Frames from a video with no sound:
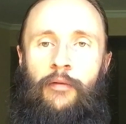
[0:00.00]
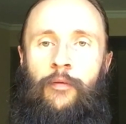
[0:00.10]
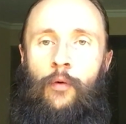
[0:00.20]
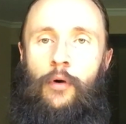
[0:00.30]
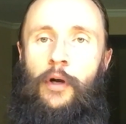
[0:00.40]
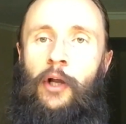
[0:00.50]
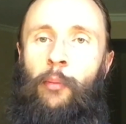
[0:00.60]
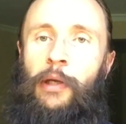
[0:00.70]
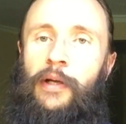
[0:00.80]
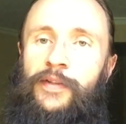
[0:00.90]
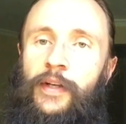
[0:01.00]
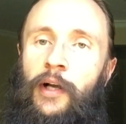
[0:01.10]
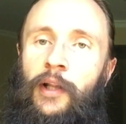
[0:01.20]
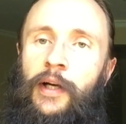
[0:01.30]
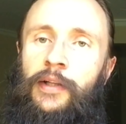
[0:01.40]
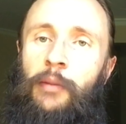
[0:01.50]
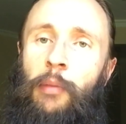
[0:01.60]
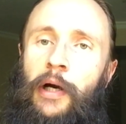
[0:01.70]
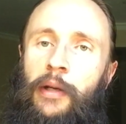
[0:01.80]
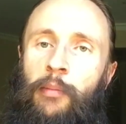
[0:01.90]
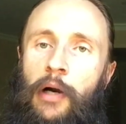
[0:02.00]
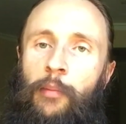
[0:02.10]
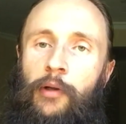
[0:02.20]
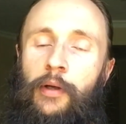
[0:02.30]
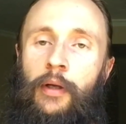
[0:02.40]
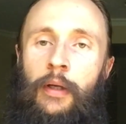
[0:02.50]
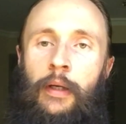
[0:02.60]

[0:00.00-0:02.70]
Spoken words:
for helping us align the body properly.